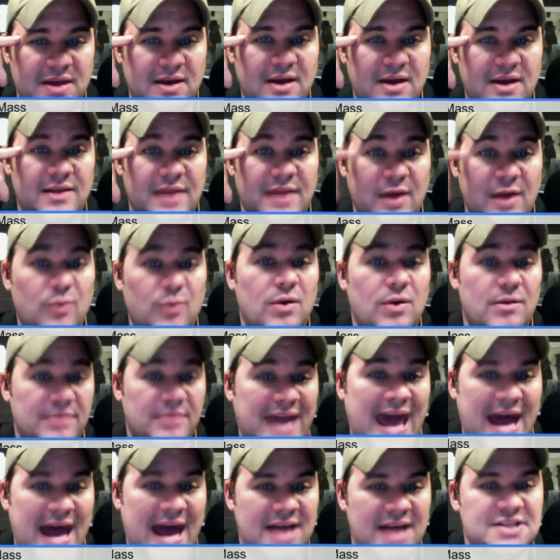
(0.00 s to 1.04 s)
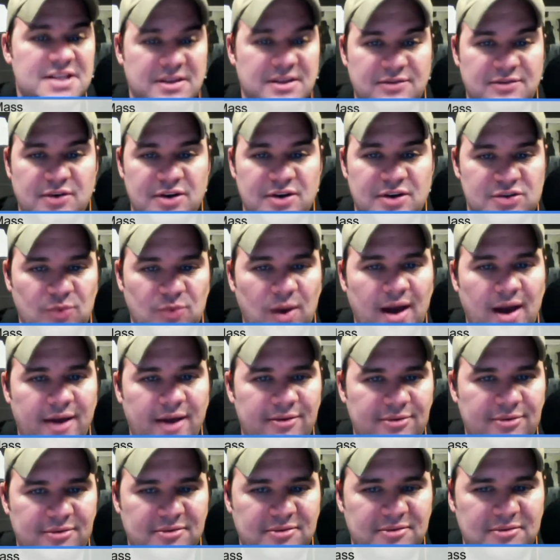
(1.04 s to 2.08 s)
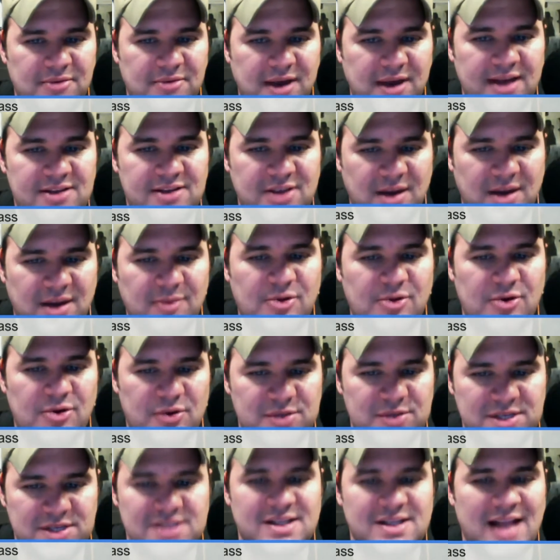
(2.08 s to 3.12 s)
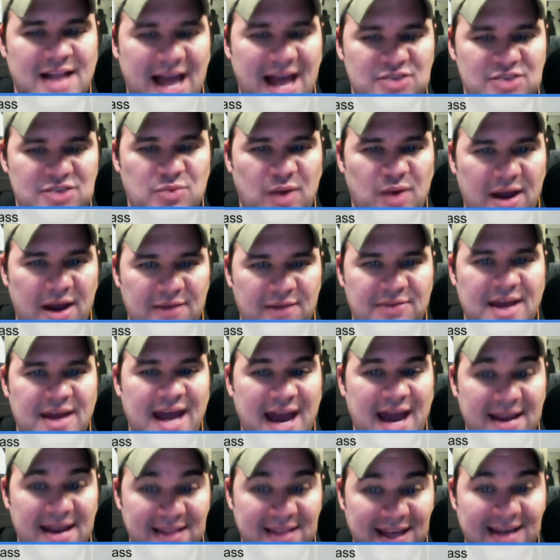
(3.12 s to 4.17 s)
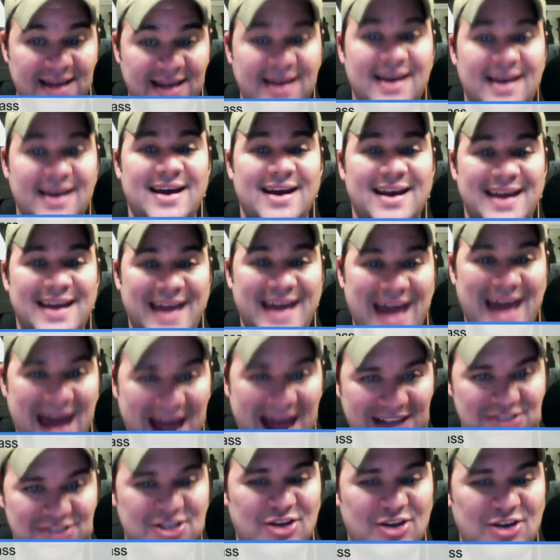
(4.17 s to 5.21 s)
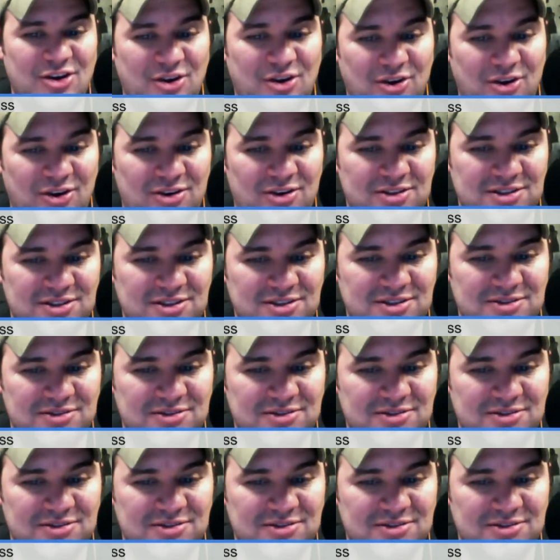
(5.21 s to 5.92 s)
They were casting for his wife, right? Tom Cruise, his last wife. They had, like, casting calls